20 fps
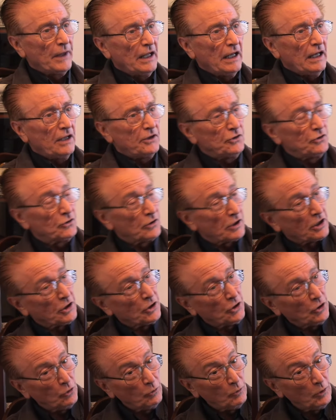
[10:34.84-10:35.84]
and you're
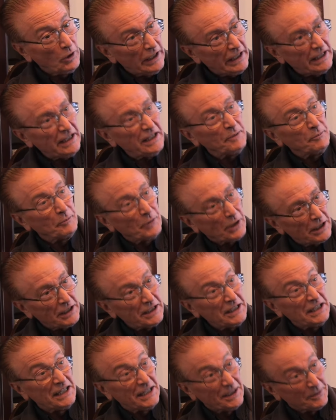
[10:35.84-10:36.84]
accumulating
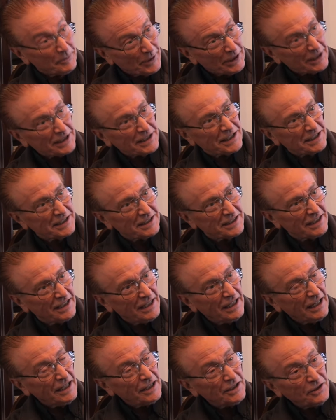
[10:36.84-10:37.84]
money in the market,
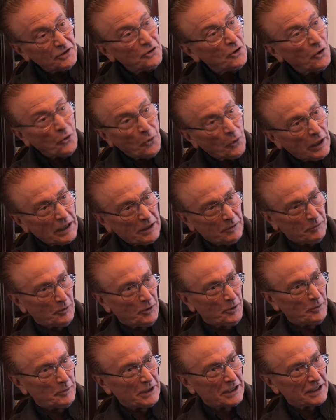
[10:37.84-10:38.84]
you don't want a
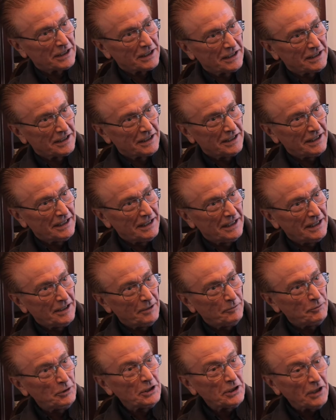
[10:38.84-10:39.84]
bull market
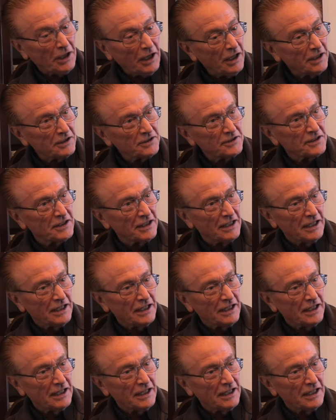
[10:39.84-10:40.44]
because